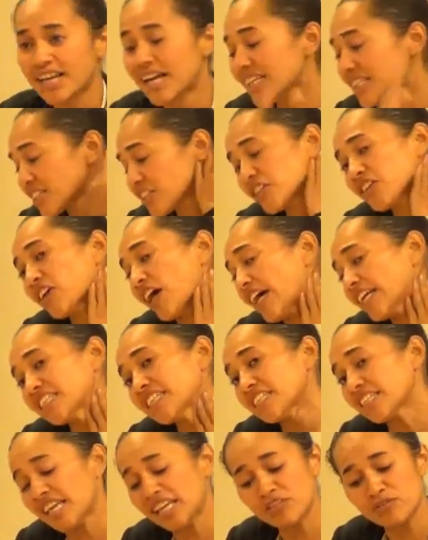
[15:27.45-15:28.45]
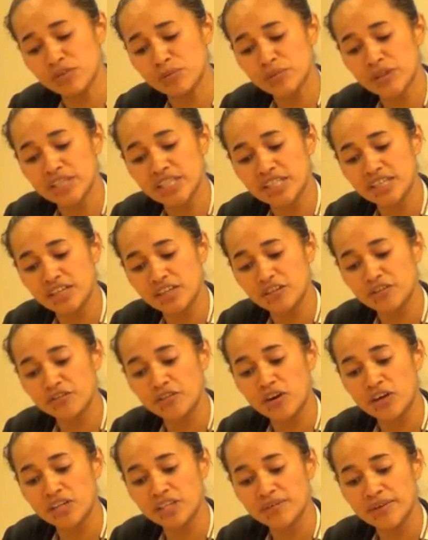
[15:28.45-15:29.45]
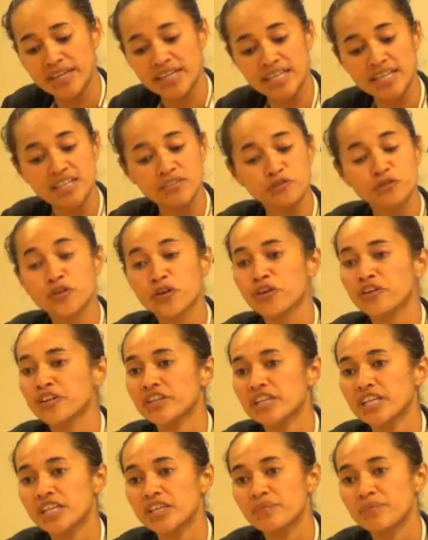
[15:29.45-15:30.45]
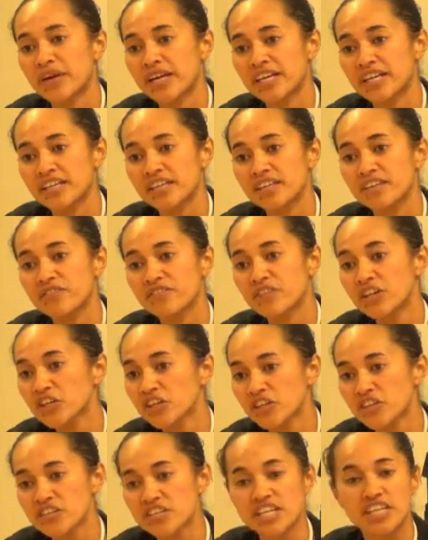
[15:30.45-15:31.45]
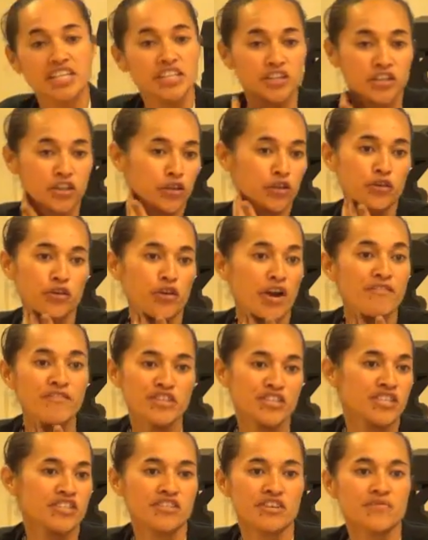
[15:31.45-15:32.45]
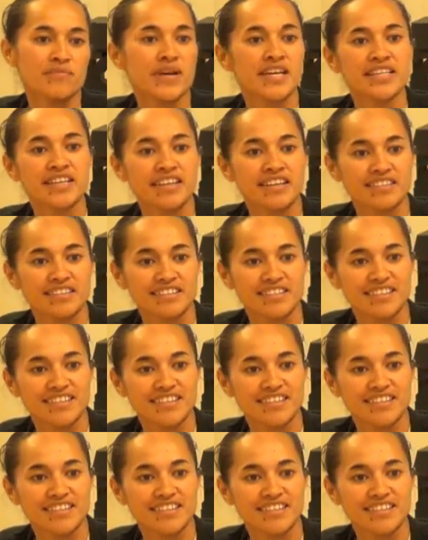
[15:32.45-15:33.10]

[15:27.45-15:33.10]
I just came from working on a farm and I have dirt in my fingers and in the crevices of my neck.